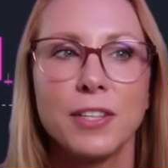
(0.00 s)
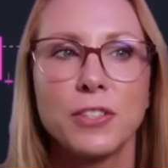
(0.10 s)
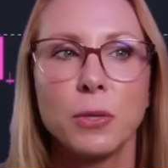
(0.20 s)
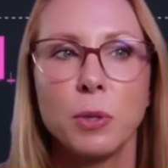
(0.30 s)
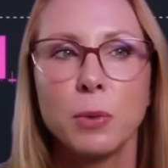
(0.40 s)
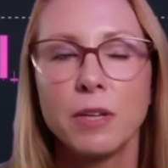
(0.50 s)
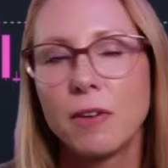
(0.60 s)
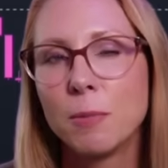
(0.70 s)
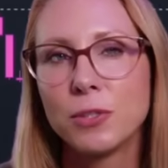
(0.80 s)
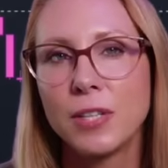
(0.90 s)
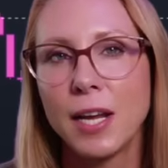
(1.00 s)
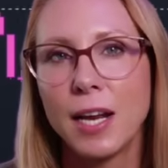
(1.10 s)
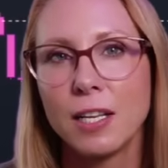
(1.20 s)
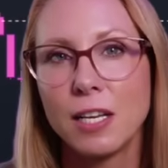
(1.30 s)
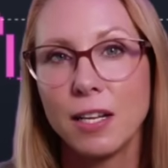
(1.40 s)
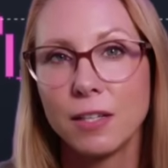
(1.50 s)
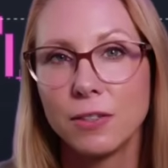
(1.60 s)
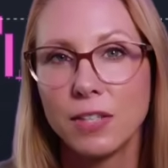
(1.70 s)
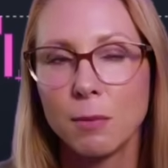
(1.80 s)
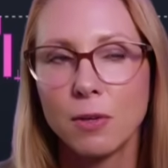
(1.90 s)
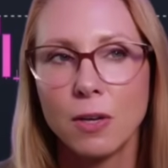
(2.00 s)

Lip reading: so we would have almost had a little double